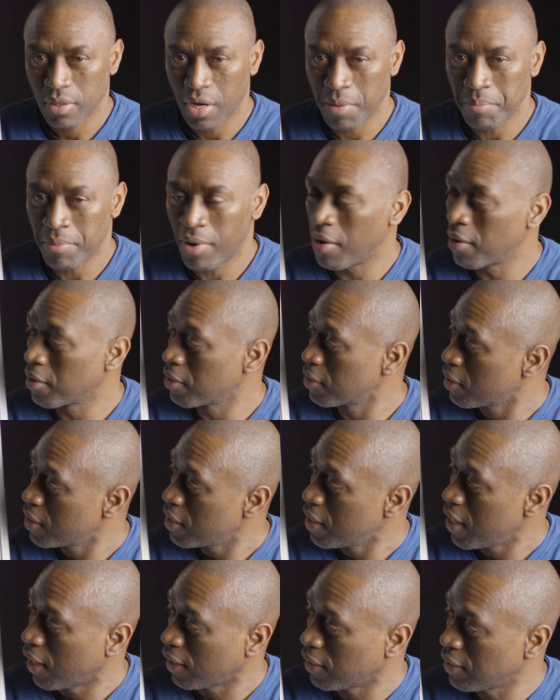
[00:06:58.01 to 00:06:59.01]
among
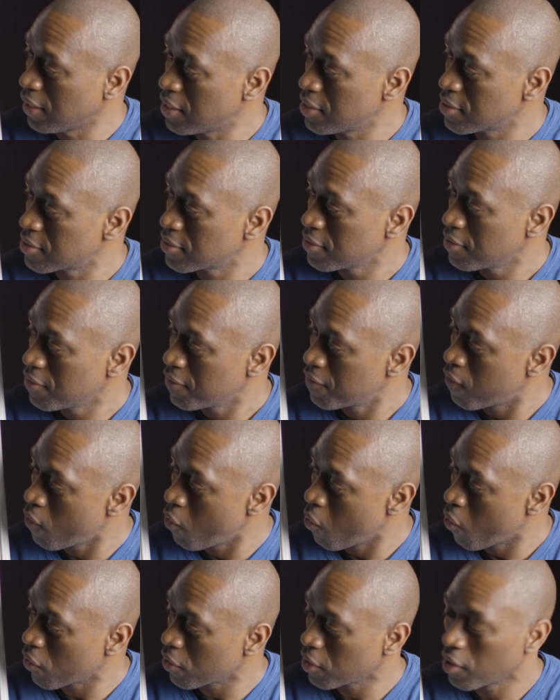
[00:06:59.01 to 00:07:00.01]
at least
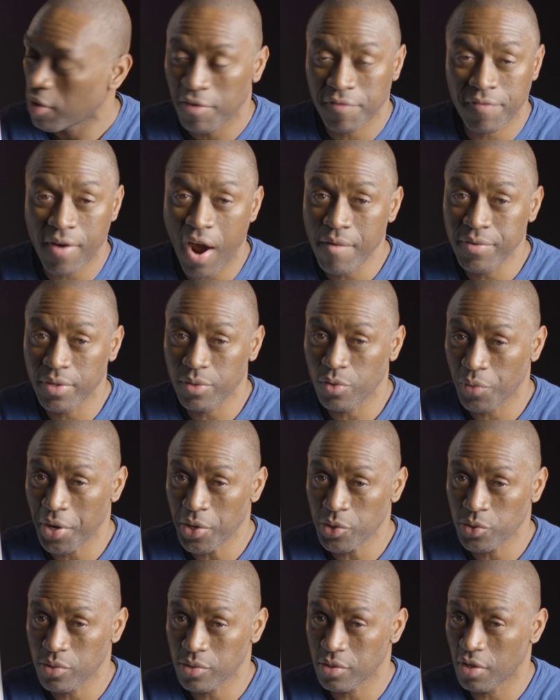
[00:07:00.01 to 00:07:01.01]
4 or 5
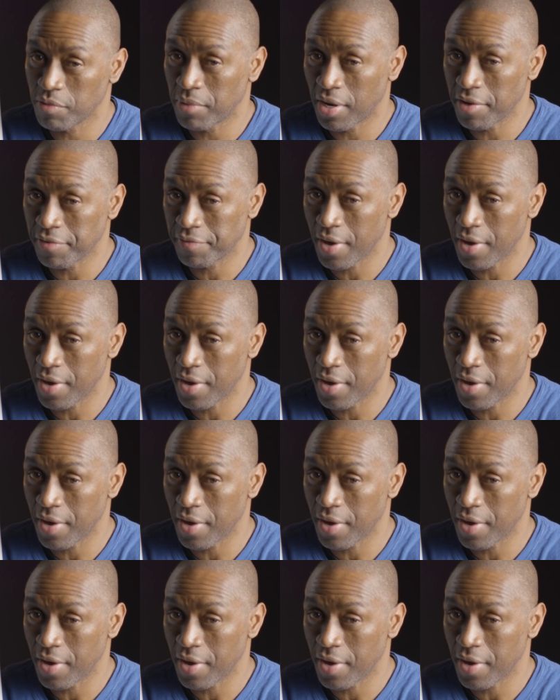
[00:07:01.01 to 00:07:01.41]
generations of my